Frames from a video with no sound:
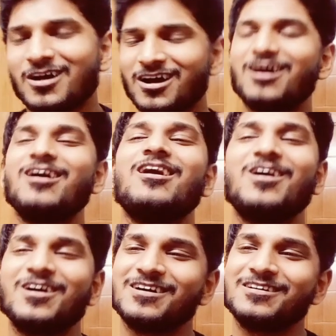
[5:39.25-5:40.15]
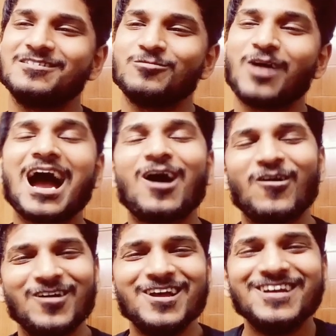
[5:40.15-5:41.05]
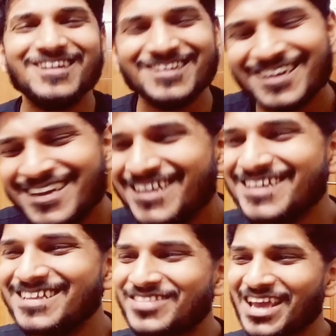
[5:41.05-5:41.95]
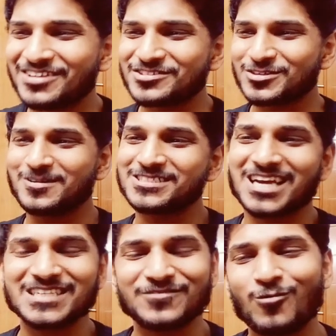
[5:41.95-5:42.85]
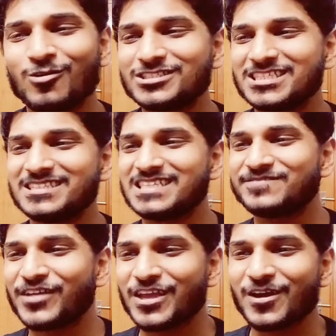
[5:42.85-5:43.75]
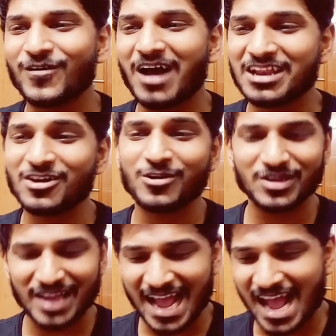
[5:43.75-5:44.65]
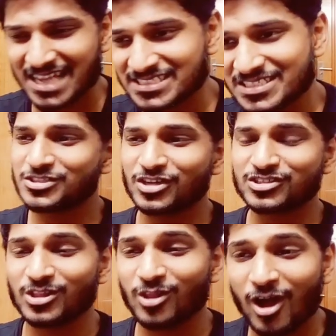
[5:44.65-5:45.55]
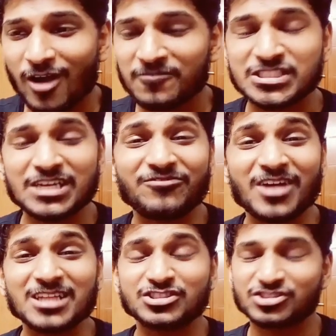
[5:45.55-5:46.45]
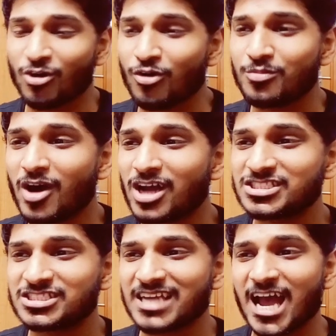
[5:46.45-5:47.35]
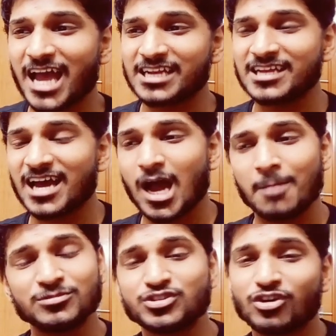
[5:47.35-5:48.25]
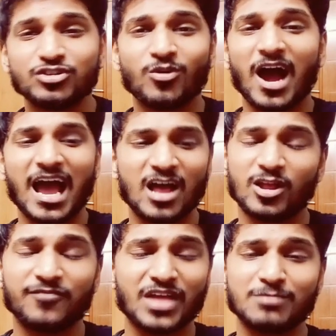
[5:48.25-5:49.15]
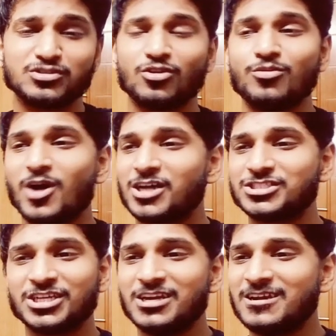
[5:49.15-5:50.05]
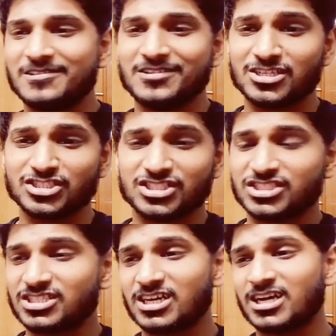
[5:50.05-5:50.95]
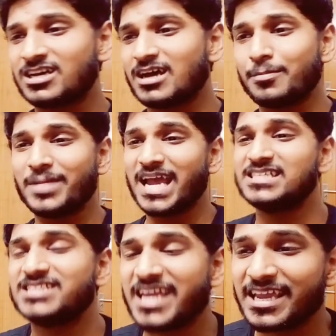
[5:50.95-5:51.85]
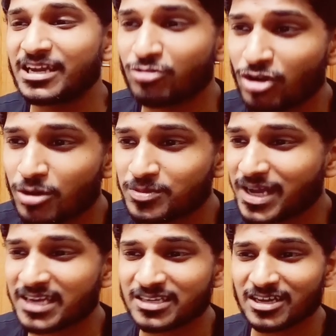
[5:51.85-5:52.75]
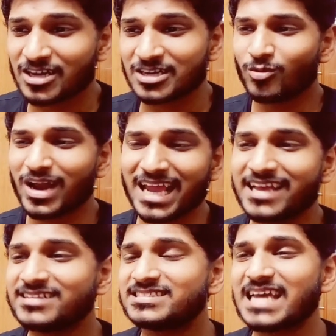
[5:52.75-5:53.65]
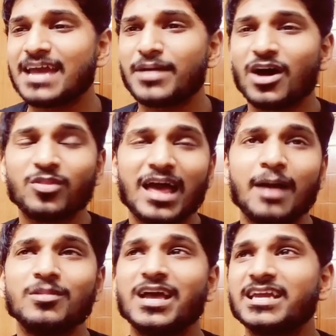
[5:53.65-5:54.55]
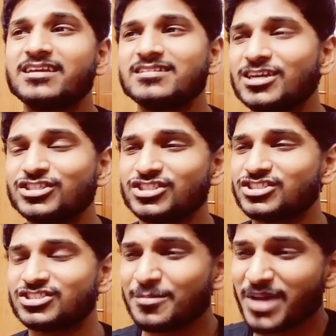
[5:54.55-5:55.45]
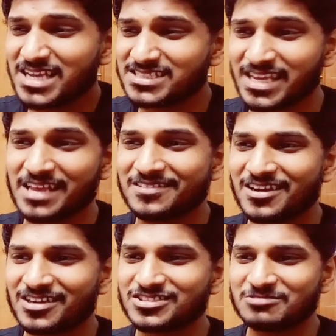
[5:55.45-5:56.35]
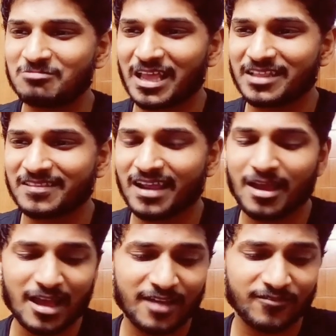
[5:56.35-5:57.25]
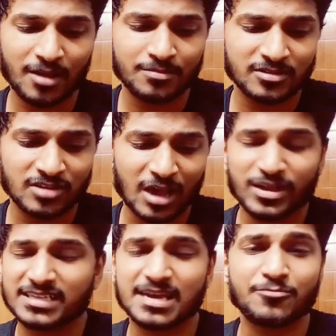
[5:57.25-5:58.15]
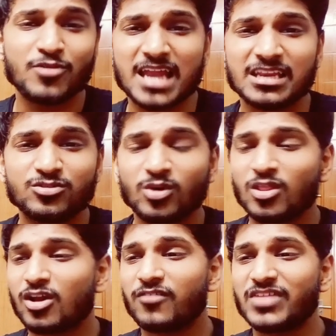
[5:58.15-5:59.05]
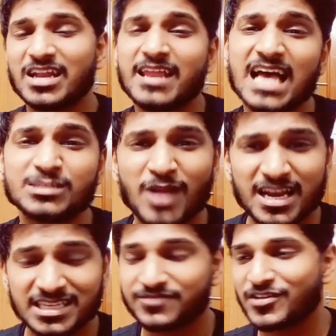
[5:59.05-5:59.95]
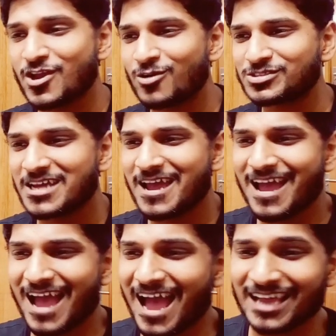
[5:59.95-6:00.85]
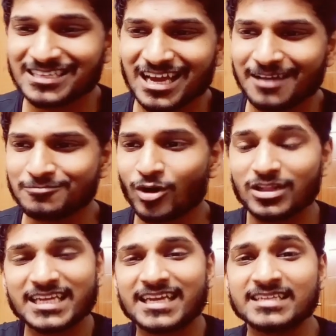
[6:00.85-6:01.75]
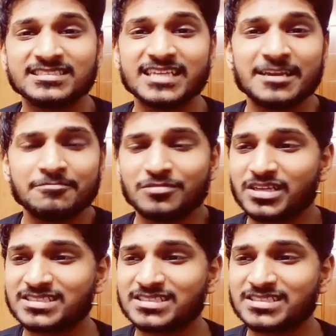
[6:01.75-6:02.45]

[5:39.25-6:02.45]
Oh, wow. Thank you so much, you guys, for watching this video. I know you guys just love Gfriend so much, and so do I. I love them so much. They're just an amazing group, and what I can say about them, like, they're just amazing. They're like, nowadays I'm reacting to a lot of their dance practice videos, and all I can see, the